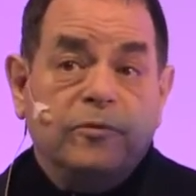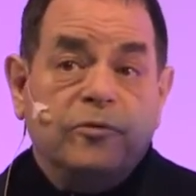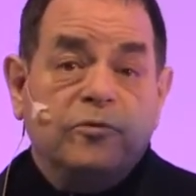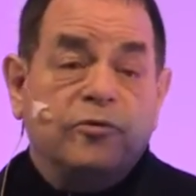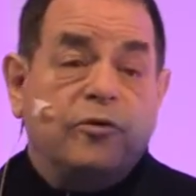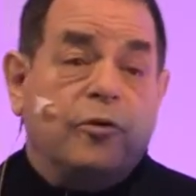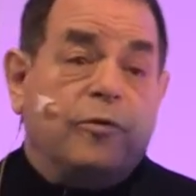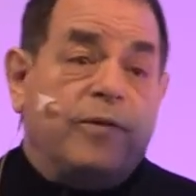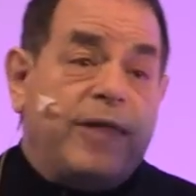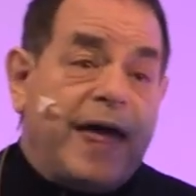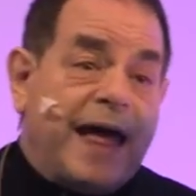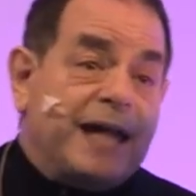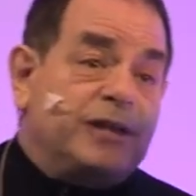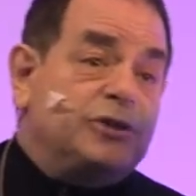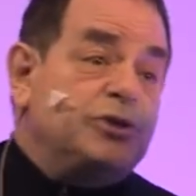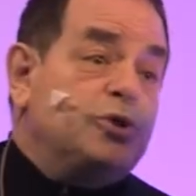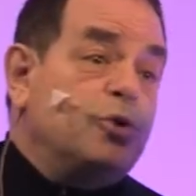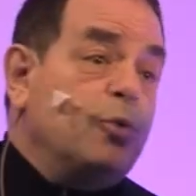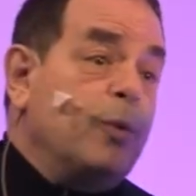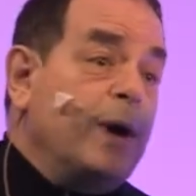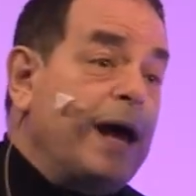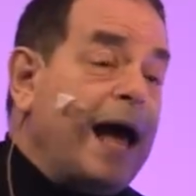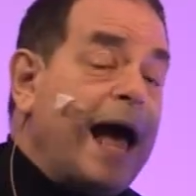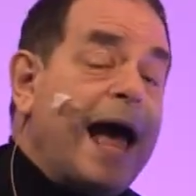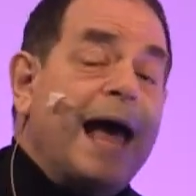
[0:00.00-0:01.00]
So that's the
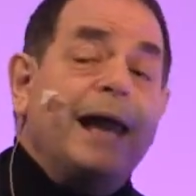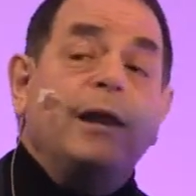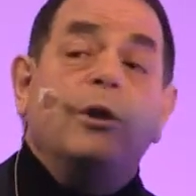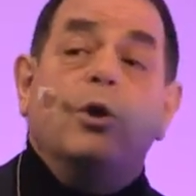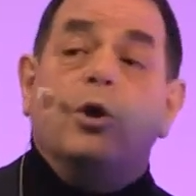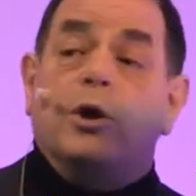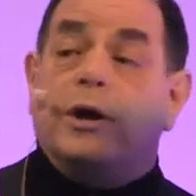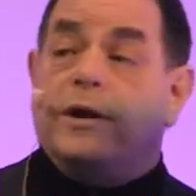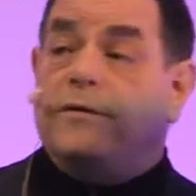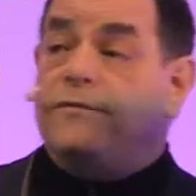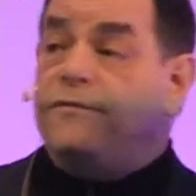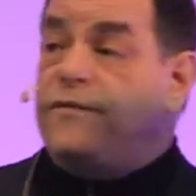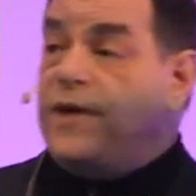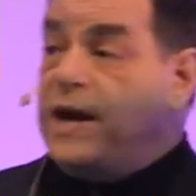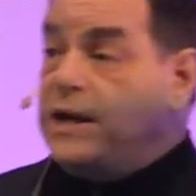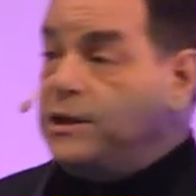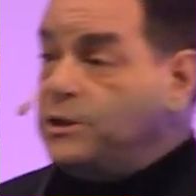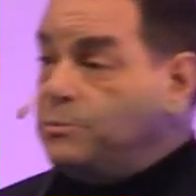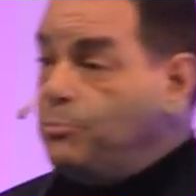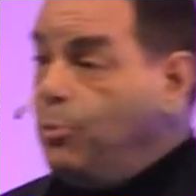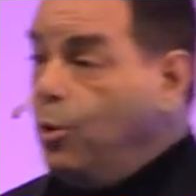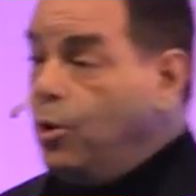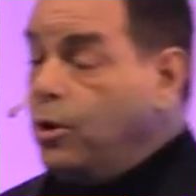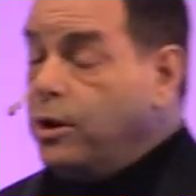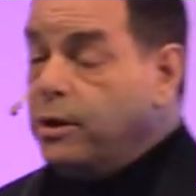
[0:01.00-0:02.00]
way I look at
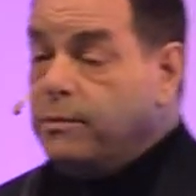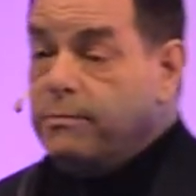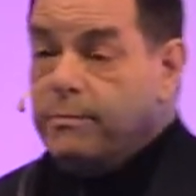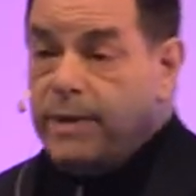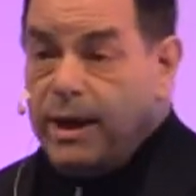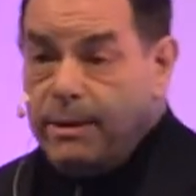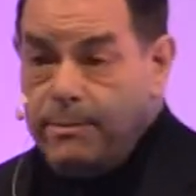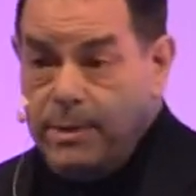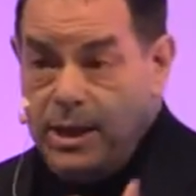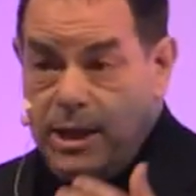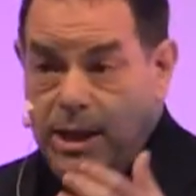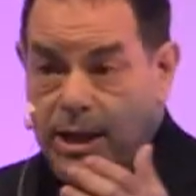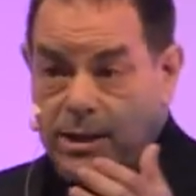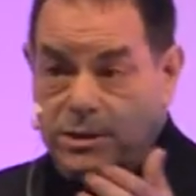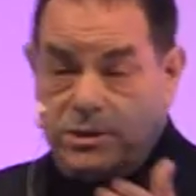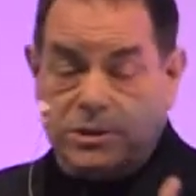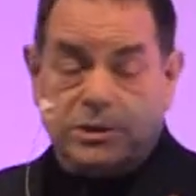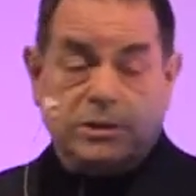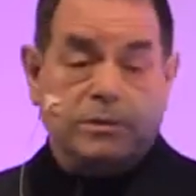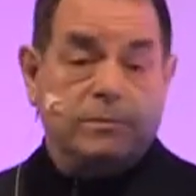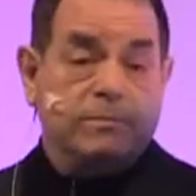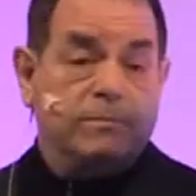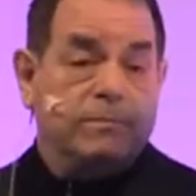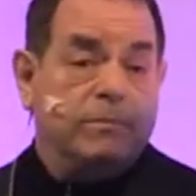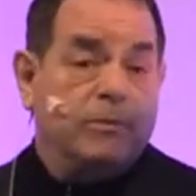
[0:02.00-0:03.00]
Facebook, and maybe that's
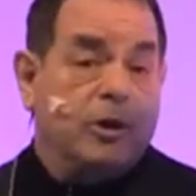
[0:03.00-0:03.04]
the